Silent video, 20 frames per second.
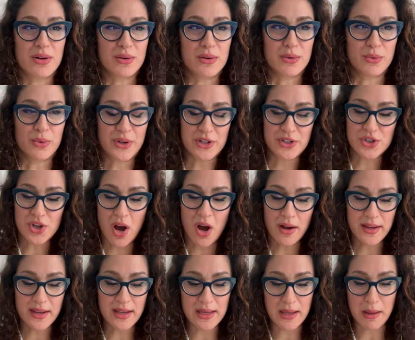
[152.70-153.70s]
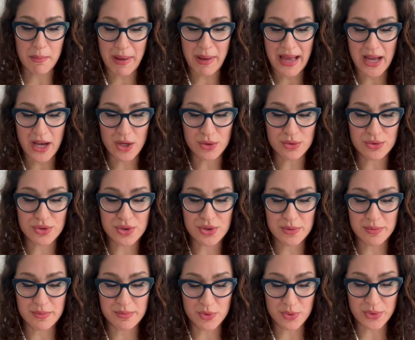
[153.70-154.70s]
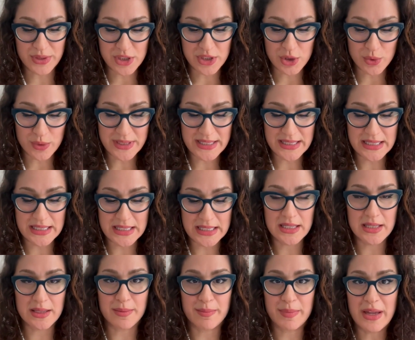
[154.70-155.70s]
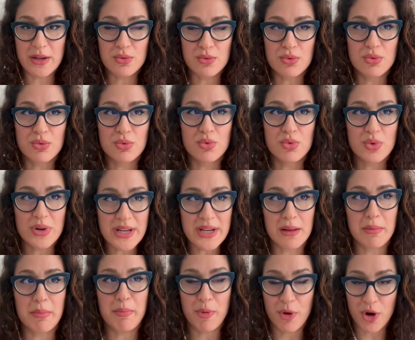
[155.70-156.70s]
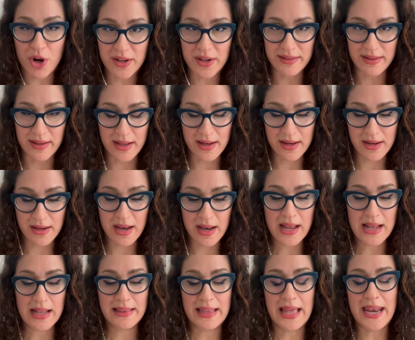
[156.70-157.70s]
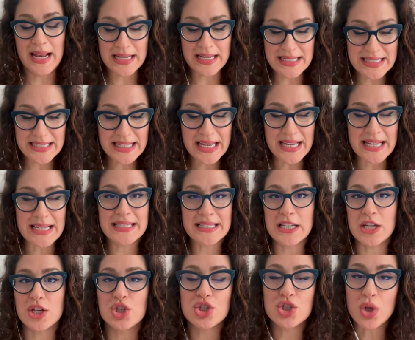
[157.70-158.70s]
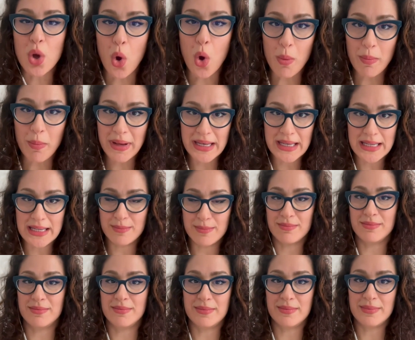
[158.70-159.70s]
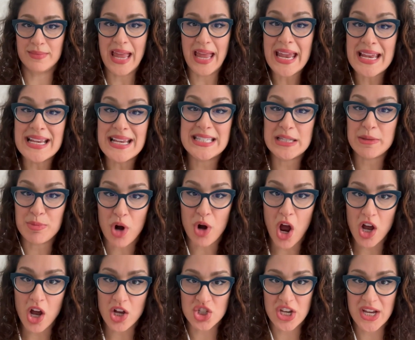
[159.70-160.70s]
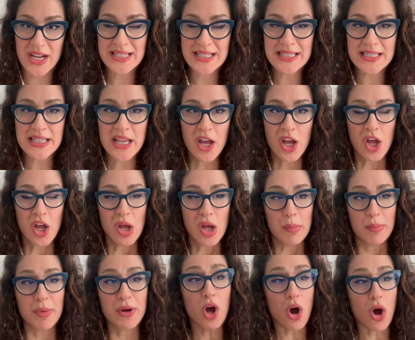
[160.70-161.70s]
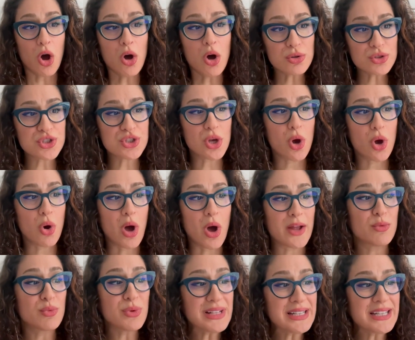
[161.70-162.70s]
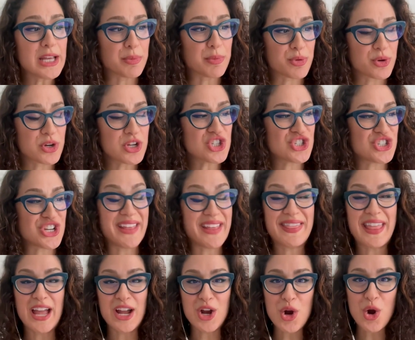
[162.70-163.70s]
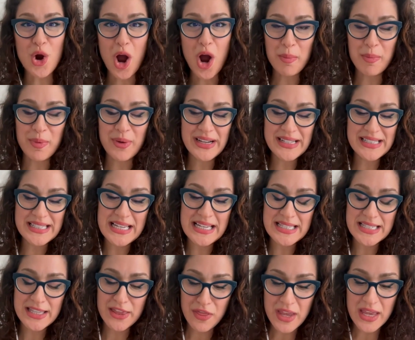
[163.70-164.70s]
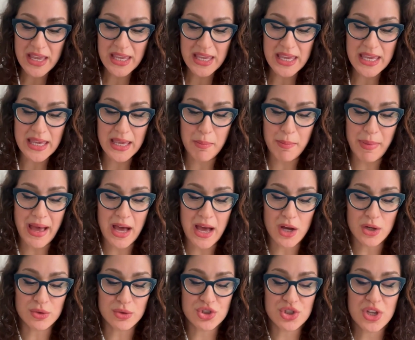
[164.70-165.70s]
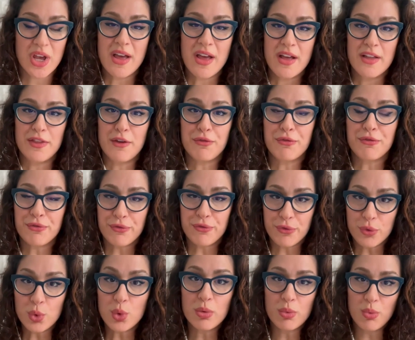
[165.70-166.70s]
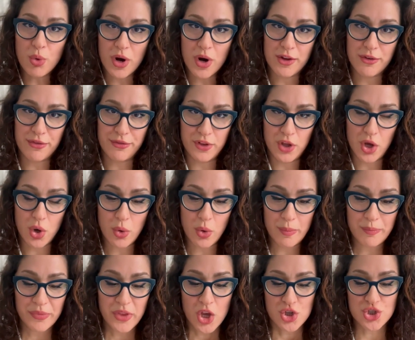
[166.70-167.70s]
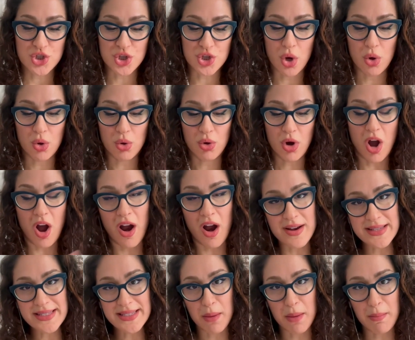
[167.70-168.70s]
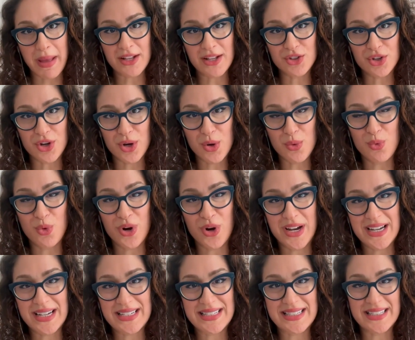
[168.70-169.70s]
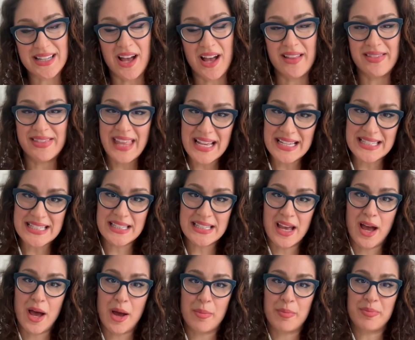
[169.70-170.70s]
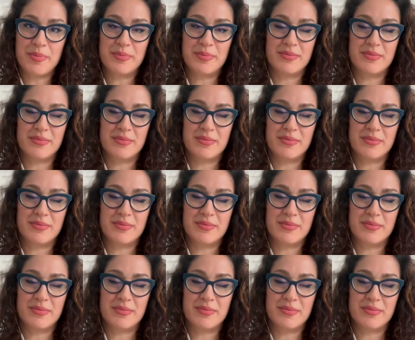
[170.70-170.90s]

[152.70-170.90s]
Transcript: we are talking about reducing a real burden that exists in so many AC projects. But also, I really appreciate that Graebert is thinking about the full workflow. So ARES Commander works on desktop,